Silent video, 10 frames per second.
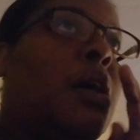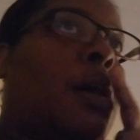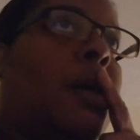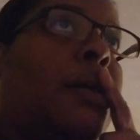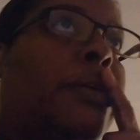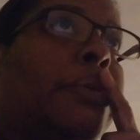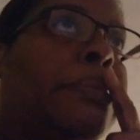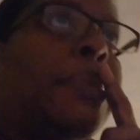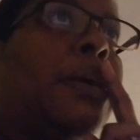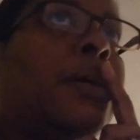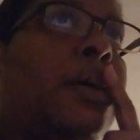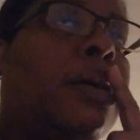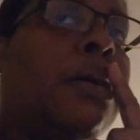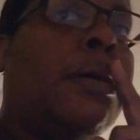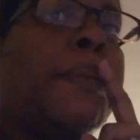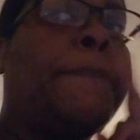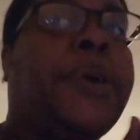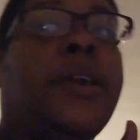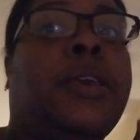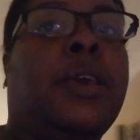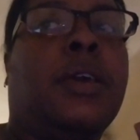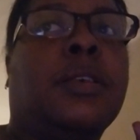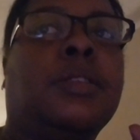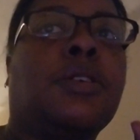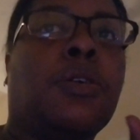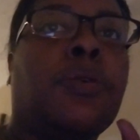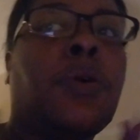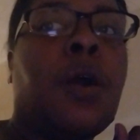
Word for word: Um, but yeah, so